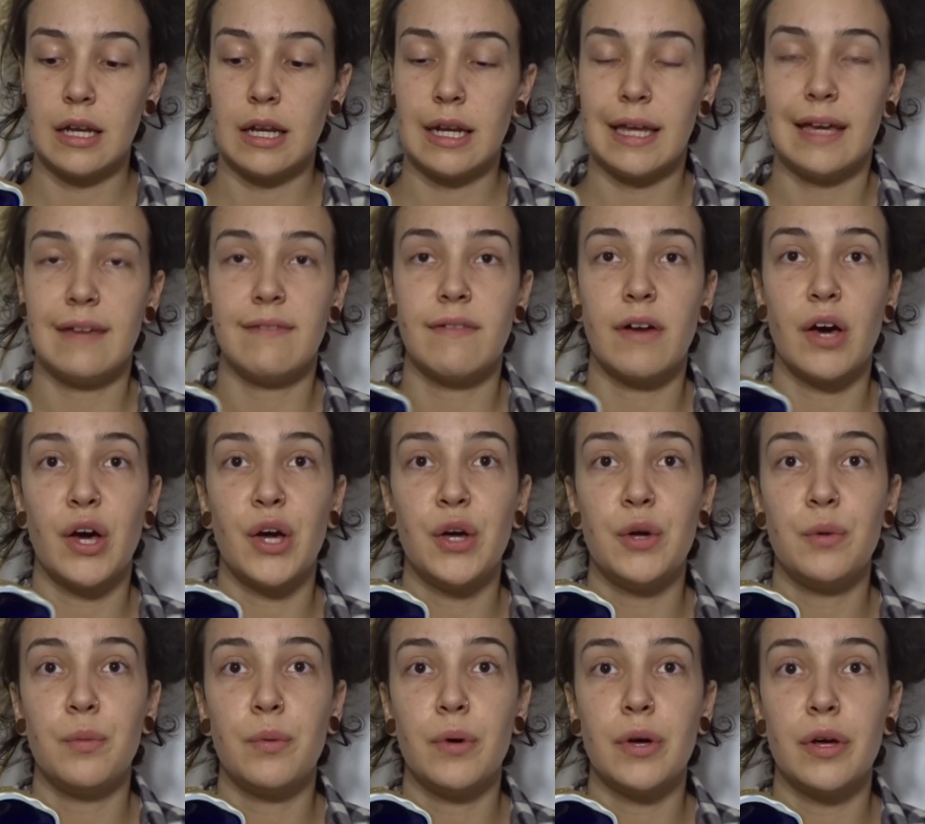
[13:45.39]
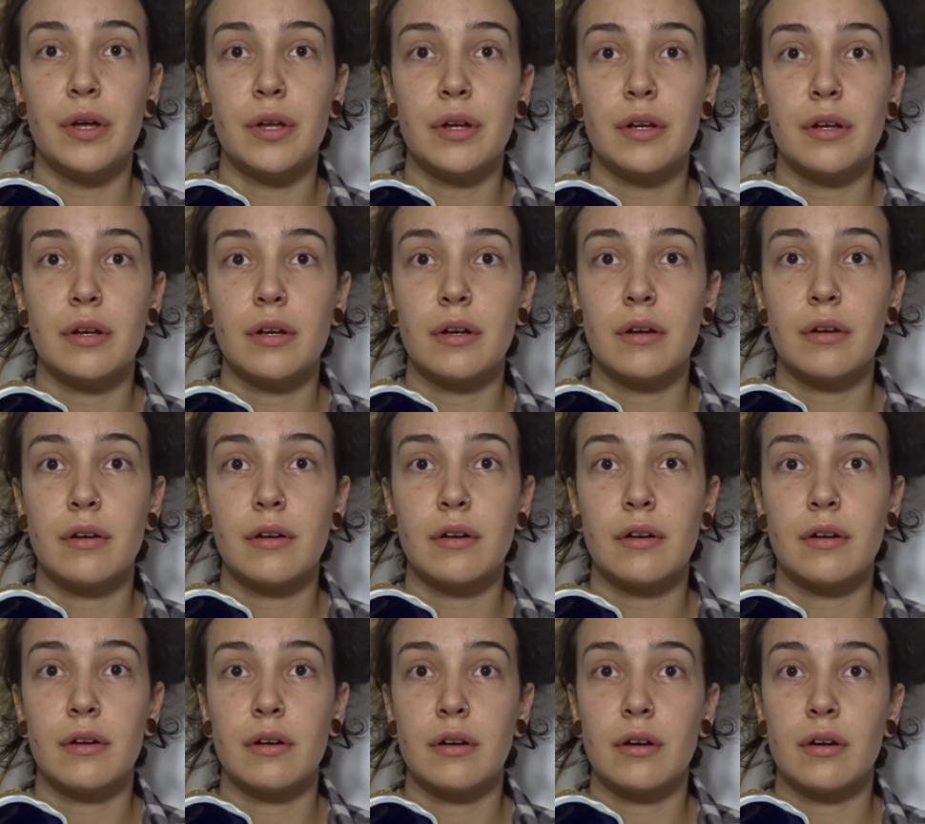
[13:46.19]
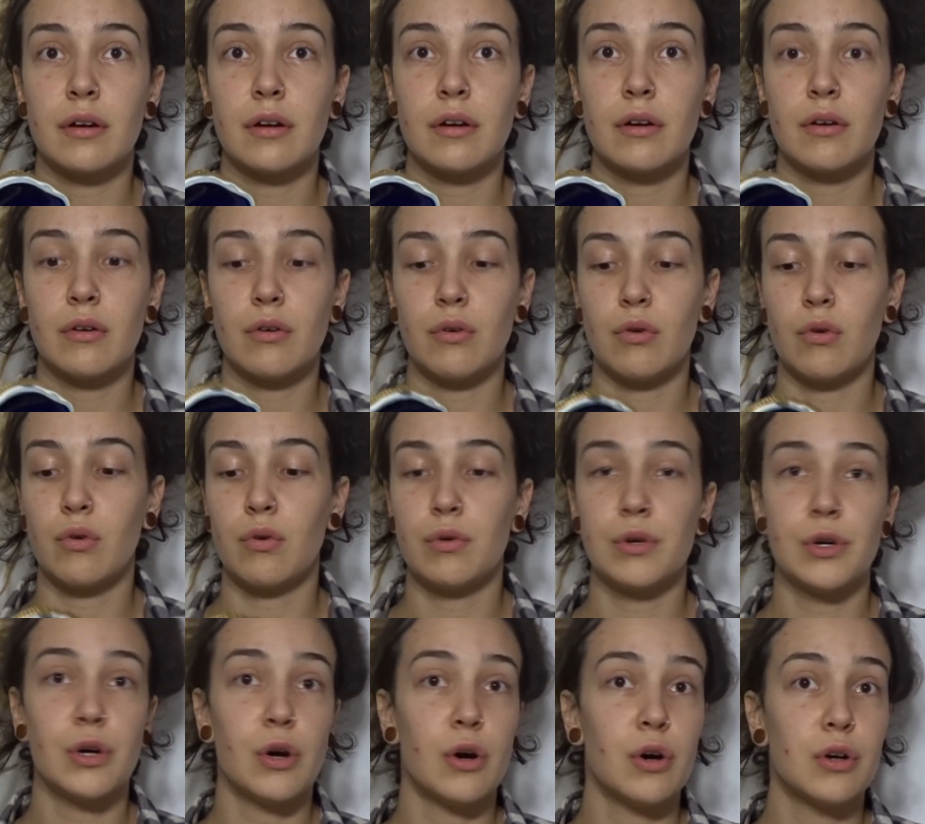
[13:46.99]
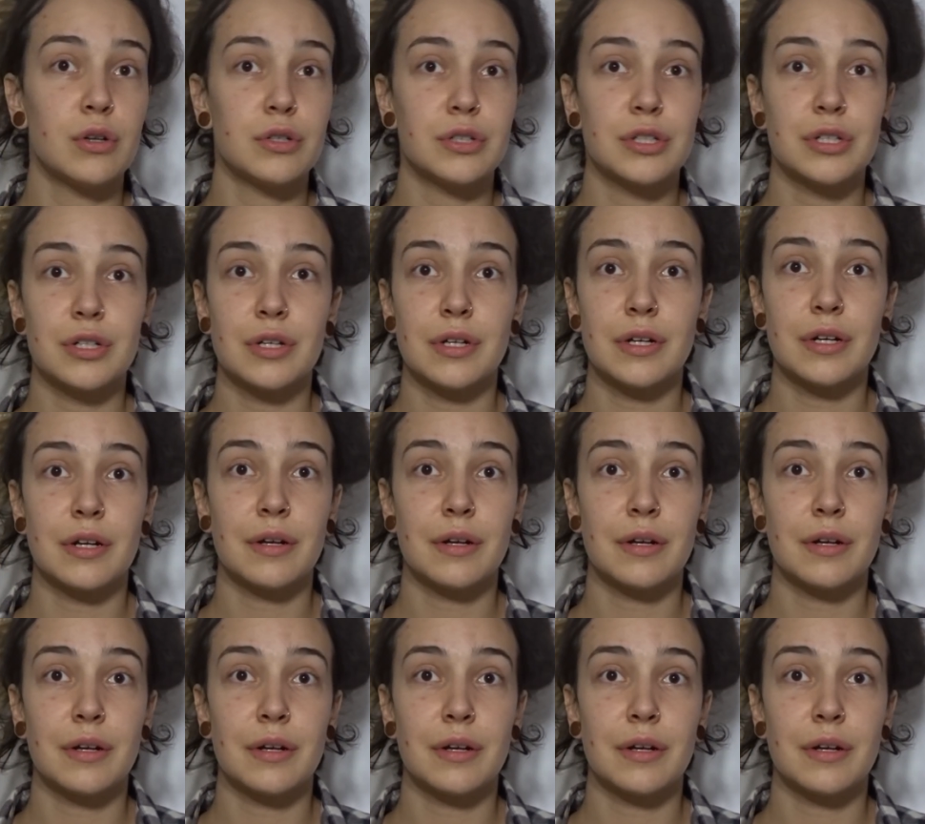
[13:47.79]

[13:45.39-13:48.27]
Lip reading: Leave it open or not.